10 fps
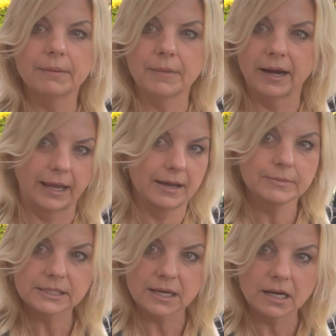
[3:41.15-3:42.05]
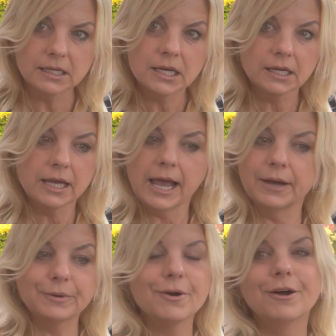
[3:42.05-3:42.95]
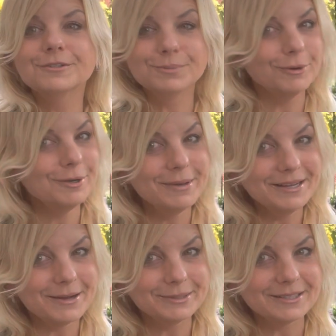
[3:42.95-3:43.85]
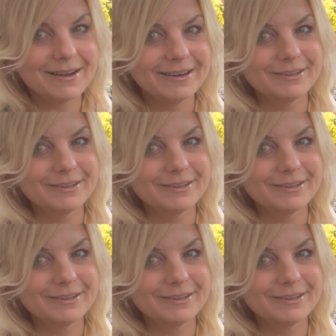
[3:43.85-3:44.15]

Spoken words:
I'm not Amazon, and we're all spoiled by Amazon,